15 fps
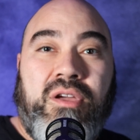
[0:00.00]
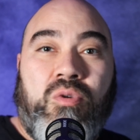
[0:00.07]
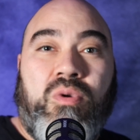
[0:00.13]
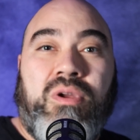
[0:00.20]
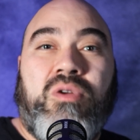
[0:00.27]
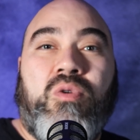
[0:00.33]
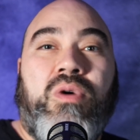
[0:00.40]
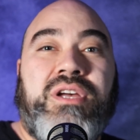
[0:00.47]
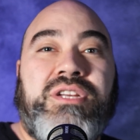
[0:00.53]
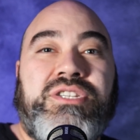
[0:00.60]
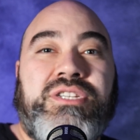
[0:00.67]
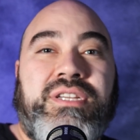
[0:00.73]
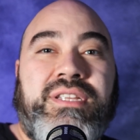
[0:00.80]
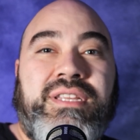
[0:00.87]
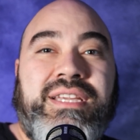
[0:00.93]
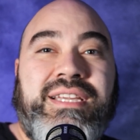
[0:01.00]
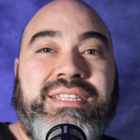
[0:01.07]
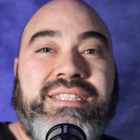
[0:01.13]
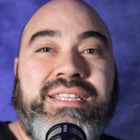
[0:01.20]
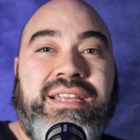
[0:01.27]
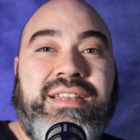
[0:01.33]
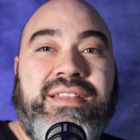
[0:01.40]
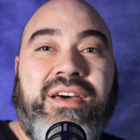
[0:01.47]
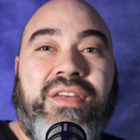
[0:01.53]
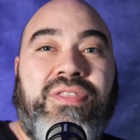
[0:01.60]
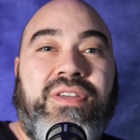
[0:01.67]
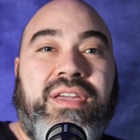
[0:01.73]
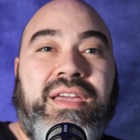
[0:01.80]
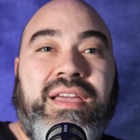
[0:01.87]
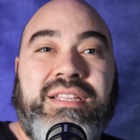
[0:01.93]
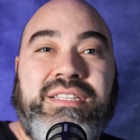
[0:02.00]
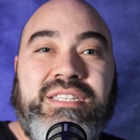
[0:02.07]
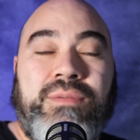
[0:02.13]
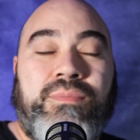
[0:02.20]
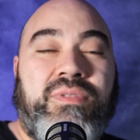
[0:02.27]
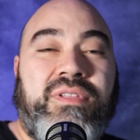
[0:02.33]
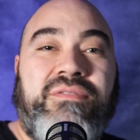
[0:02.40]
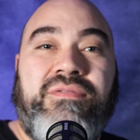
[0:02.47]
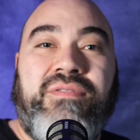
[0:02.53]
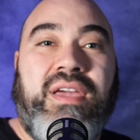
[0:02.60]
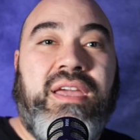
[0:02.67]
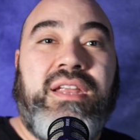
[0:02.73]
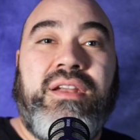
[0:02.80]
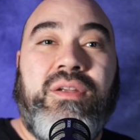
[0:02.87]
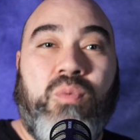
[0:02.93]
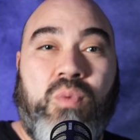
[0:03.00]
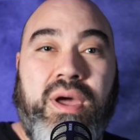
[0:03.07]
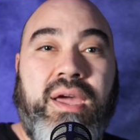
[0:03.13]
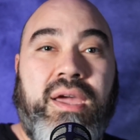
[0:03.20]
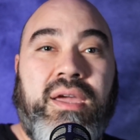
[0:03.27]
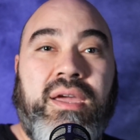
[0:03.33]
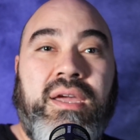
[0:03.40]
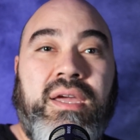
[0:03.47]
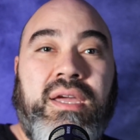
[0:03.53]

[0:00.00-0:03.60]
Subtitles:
When questioned, he said nothing and simply faded away.